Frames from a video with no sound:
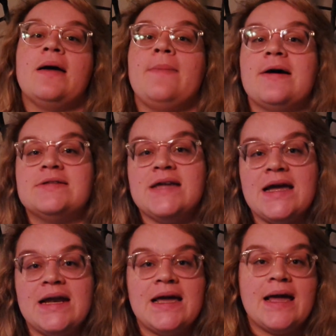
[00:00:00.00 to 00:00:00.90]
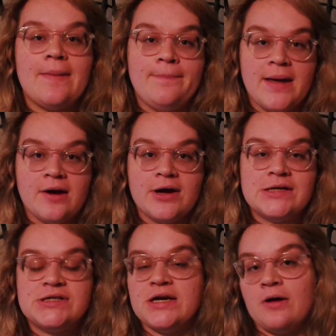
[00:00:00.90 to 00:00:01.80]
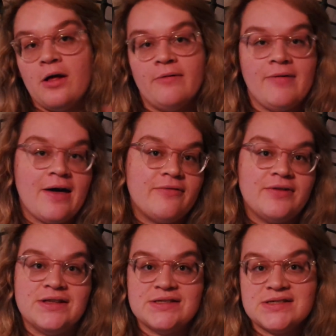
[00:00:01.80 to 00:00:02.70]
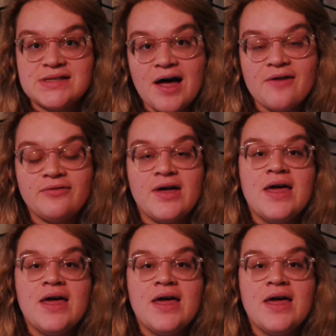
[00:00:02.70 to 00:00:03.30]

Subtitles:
about dating and marriage and all of that fun stuff.